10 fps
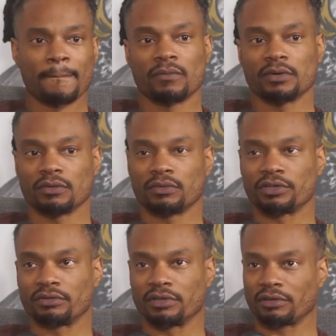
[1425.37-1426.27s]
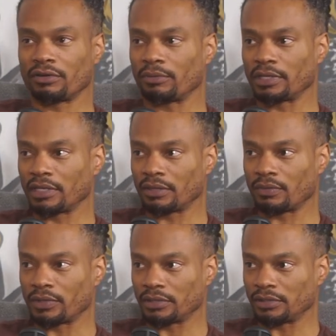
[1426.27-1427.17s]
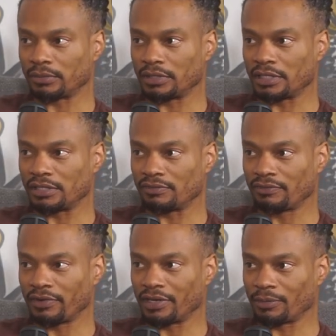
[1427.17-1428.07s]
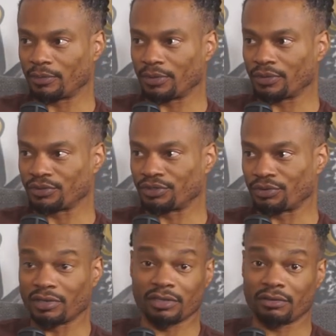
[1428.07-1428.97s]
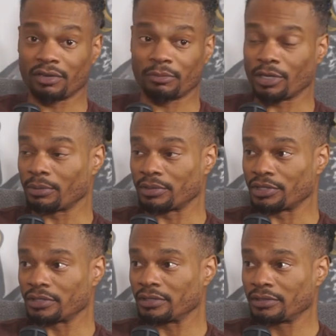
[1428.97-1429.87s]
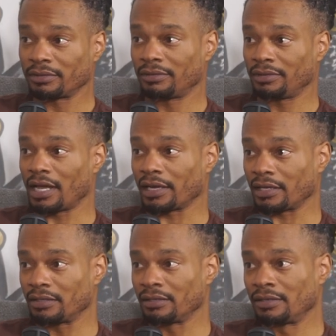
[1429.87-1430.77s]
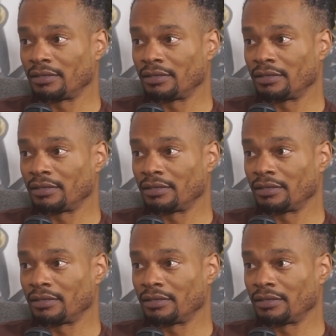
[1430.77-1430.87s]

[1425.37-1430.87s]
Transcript: Well, what do you think you're going to be like when someone does finally propose to you? You think you're going to be able to just lock in?